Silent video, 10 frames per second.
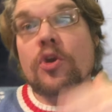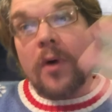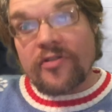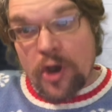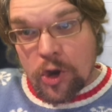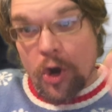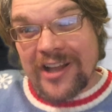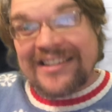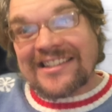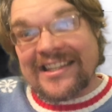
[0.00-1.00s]
You want the
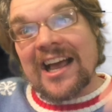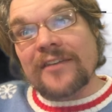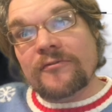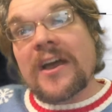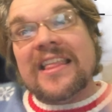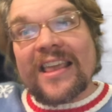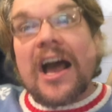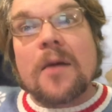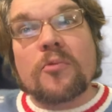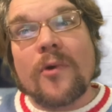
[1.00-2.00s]
good stuff, the
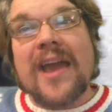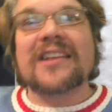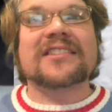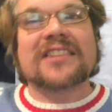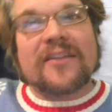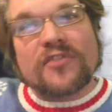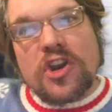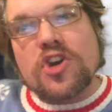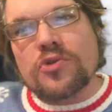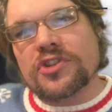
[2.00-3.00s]
upgraded stuff, the
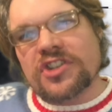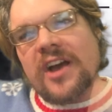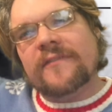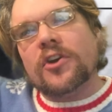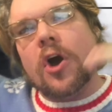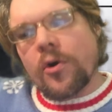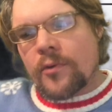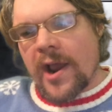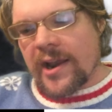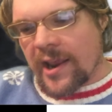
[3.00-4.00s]
new stuff? Go
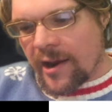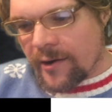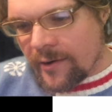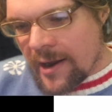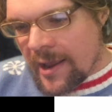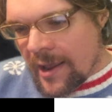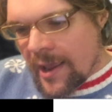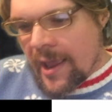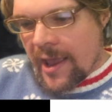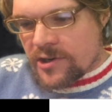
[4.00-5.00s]
right here.
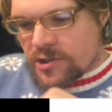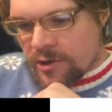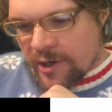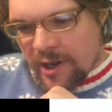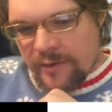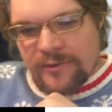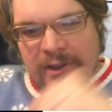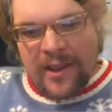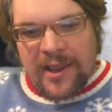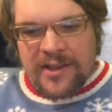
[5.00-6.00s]
And sure enough,
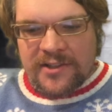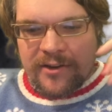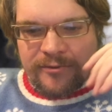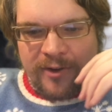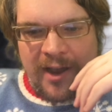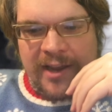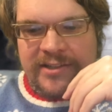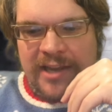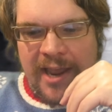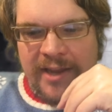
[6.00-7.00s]
easy to find.
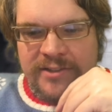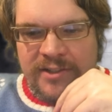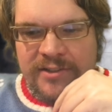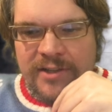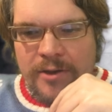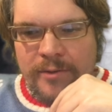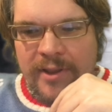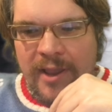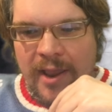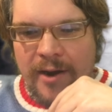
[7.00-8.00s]
Taxes don't
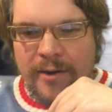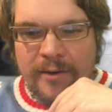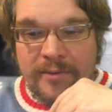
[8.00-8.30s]
care.